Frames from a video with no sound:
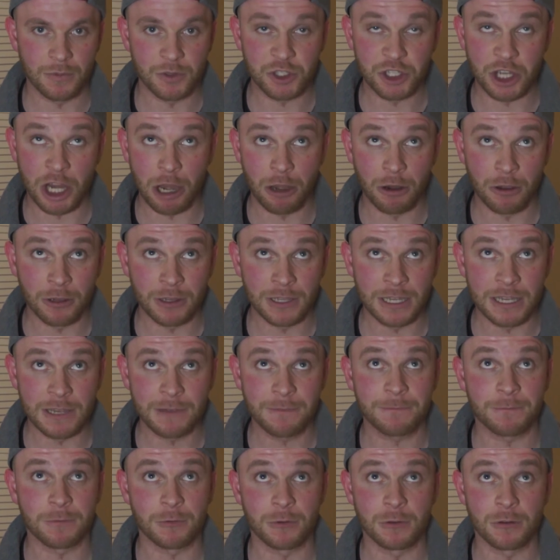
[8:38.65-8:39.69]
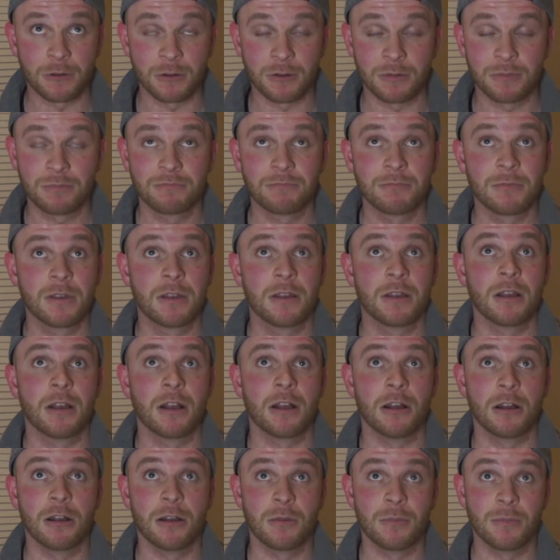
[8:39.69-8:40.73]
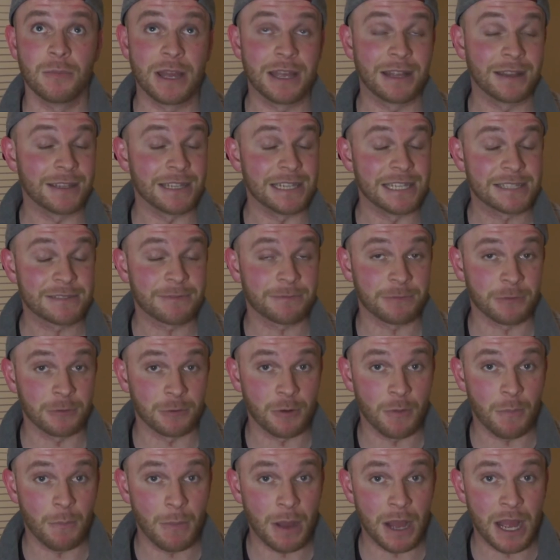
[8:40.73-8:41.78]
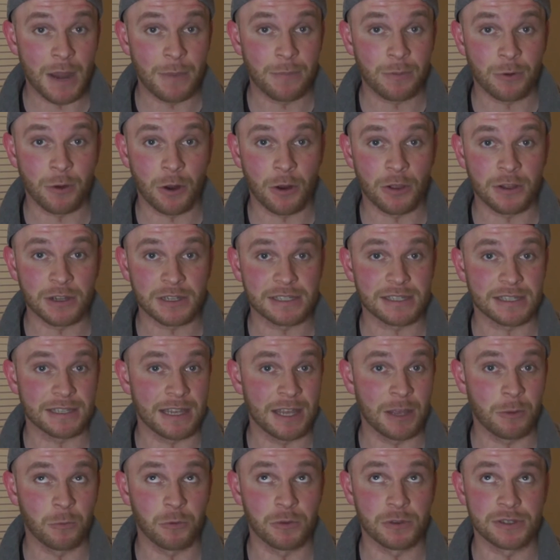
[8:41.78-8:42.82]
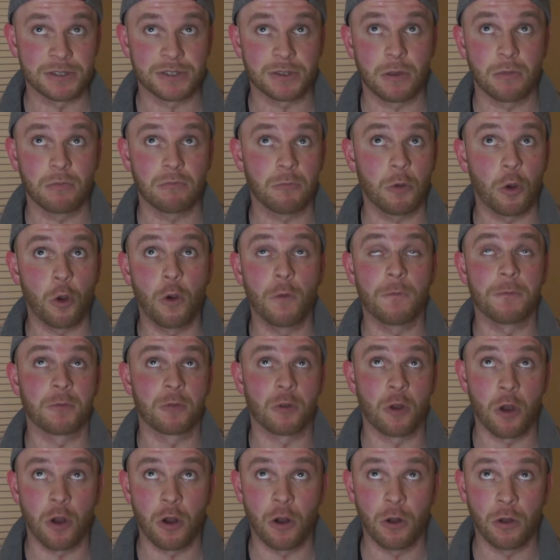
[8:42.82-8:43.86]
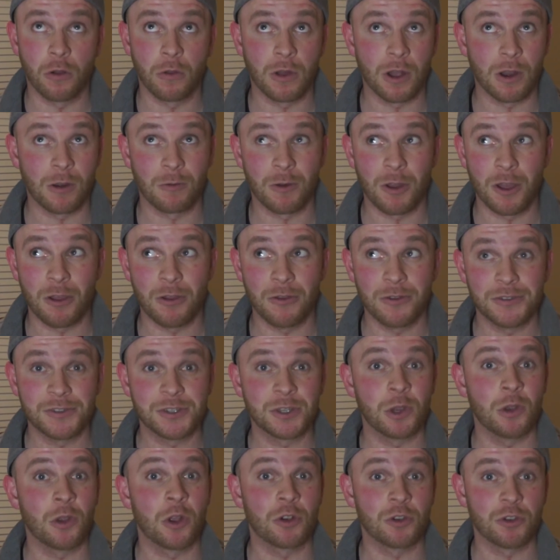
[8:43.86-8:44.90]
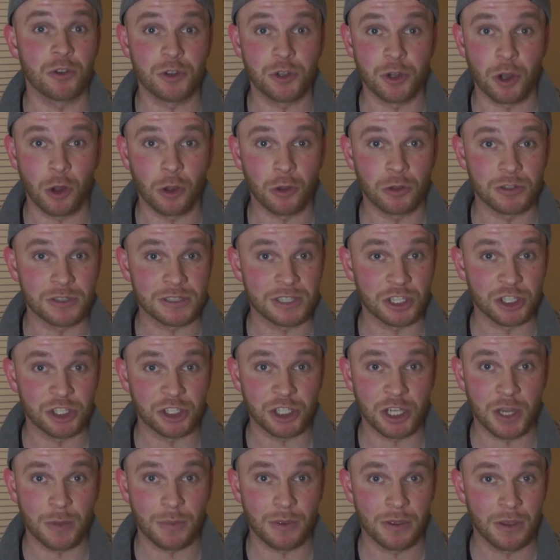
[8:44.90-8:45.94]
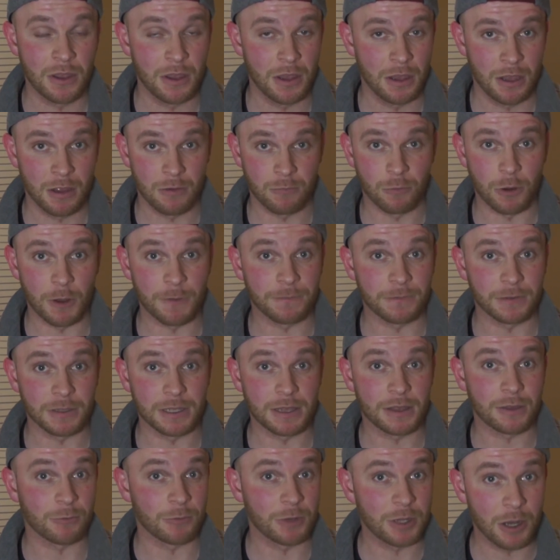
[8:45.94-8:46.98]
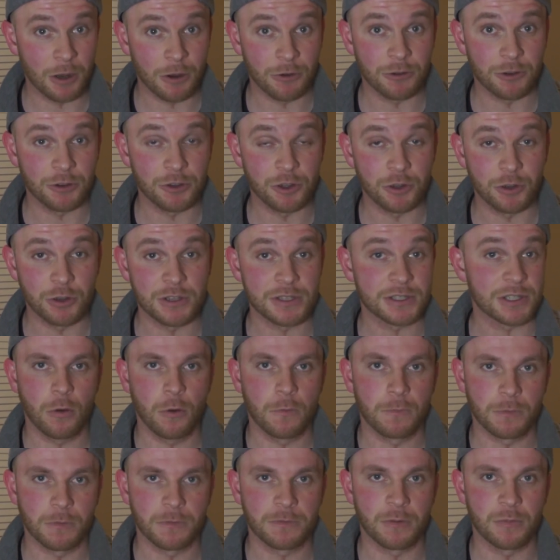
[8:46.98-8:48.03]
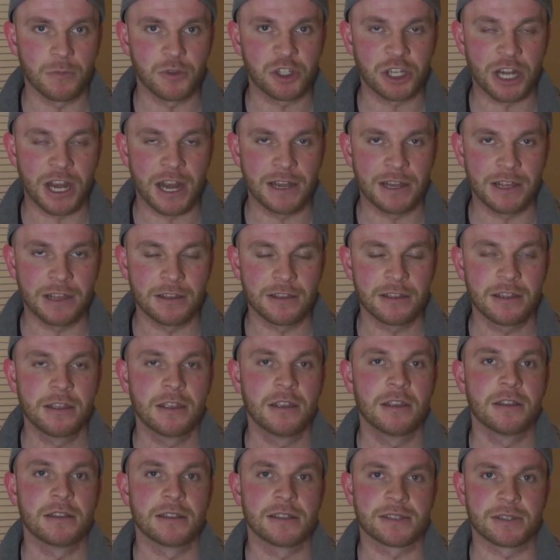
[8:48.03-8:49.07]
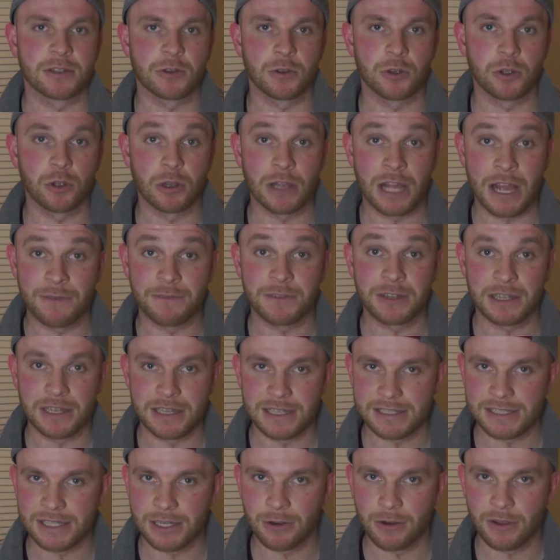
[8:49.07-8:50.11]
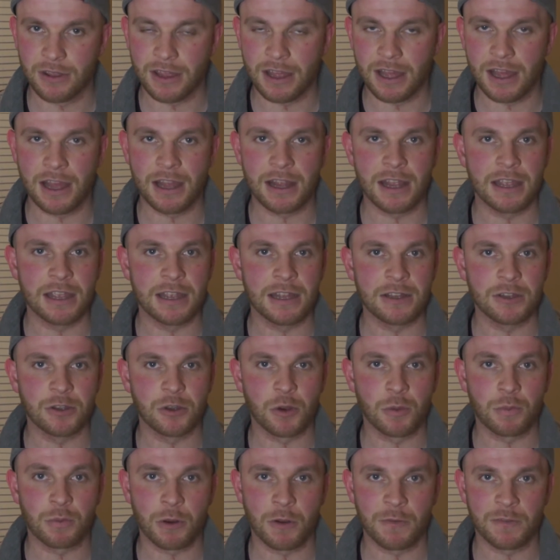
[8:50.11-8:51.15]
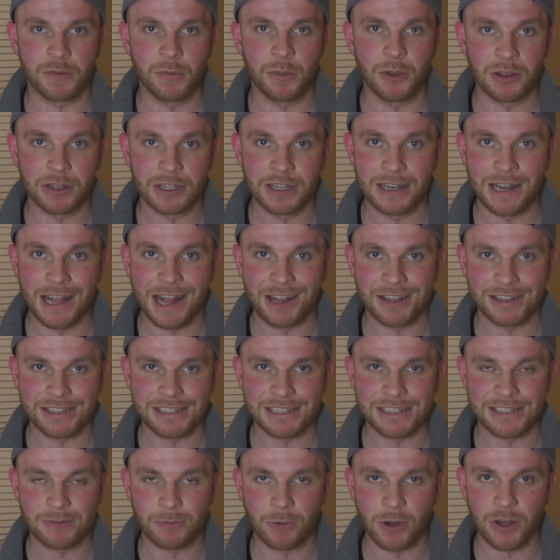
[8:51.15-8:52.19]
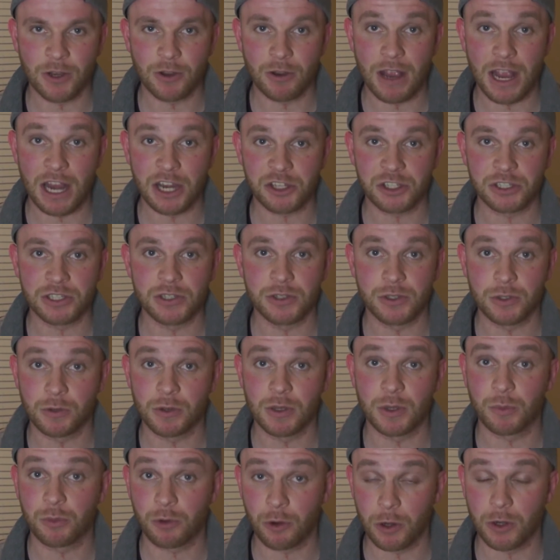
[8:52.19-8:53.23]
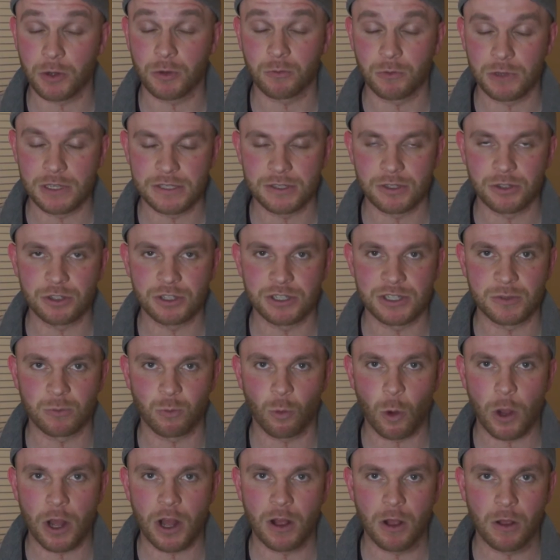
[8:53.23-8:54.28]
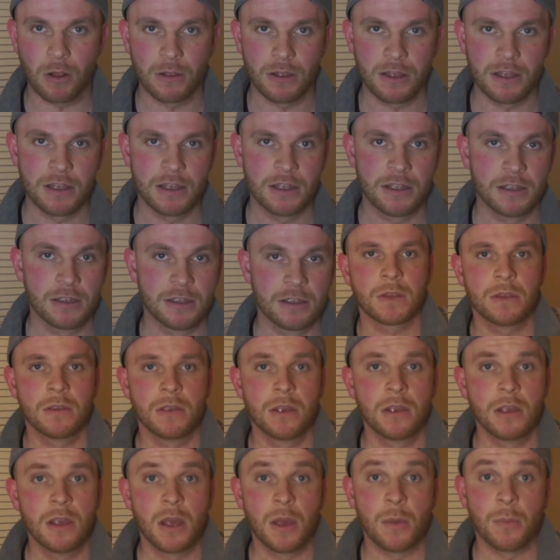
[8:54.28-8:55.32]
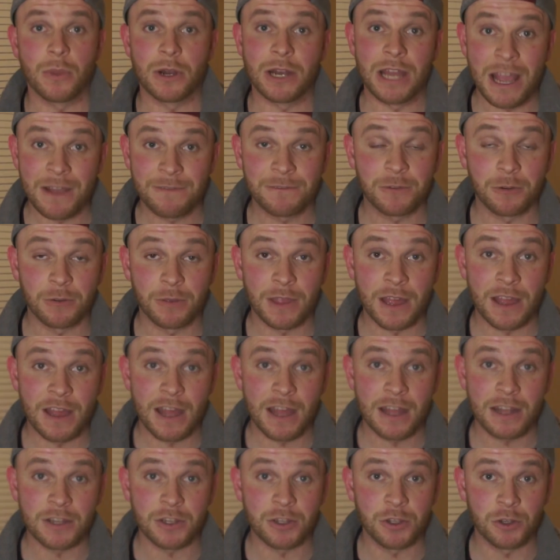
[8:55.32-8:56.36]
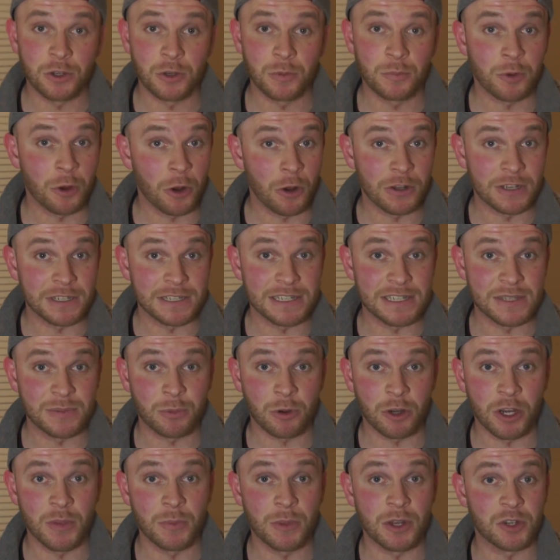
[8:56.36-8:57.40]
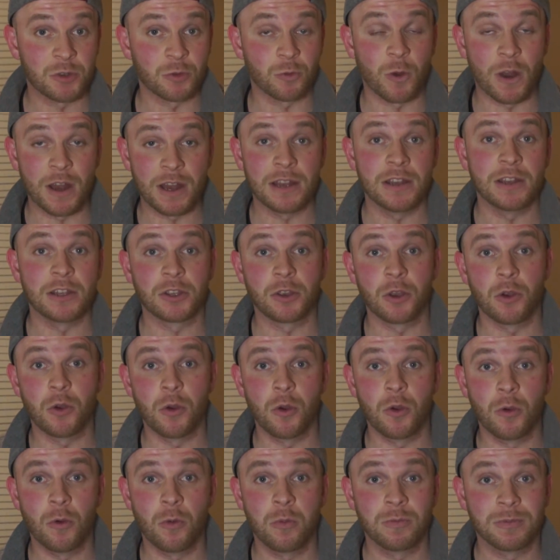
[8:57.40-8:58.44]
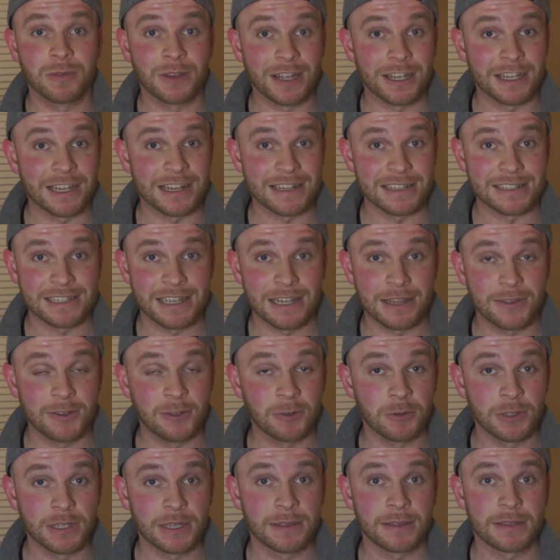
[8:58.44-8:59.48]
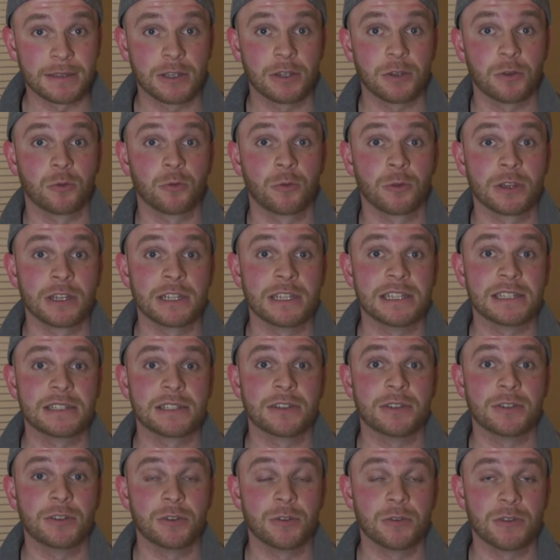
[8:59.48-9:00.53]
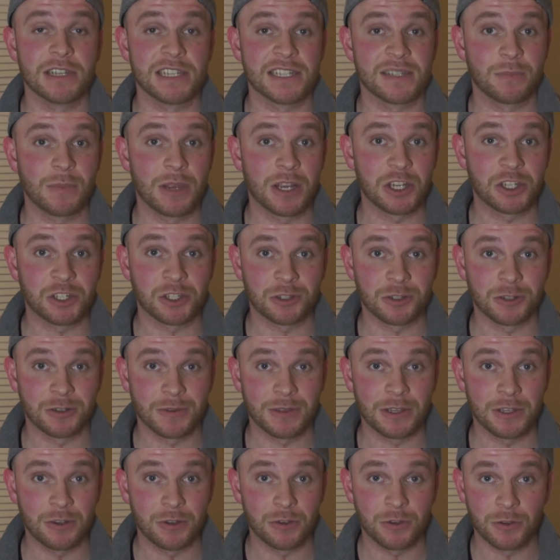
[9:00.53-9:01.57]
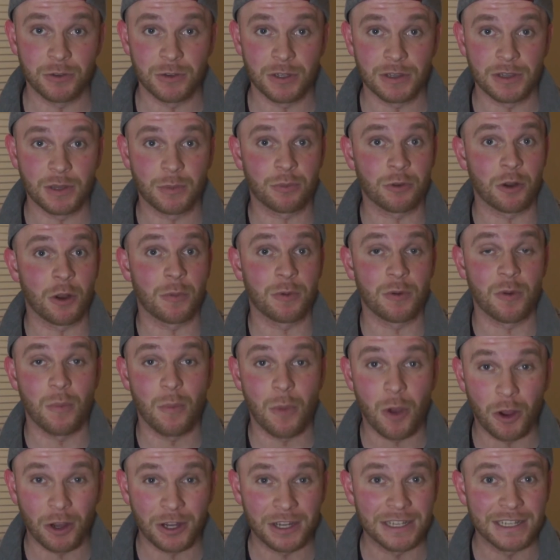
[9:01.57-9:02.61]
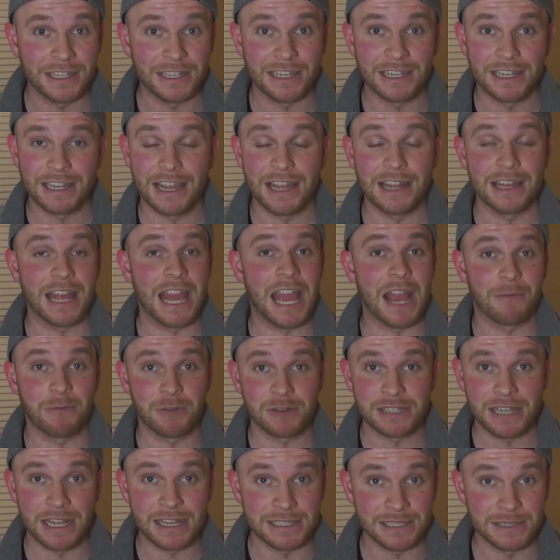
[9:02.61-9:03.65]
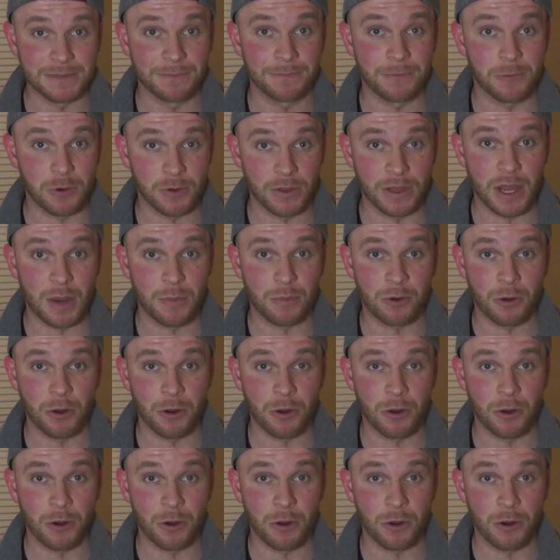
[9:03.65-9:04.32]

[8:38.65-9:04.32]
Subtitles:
Generally, for at least for my product, it was overall around $200 to ship roughly 300 units over from China. So you'll have to consider that in your profitability analysis when you're actually doing product research as well. But after that, your product is pretty much ready to go. Like I said, the only thing that you really need to do is make sure that you're doing the proper marketing and advertising for that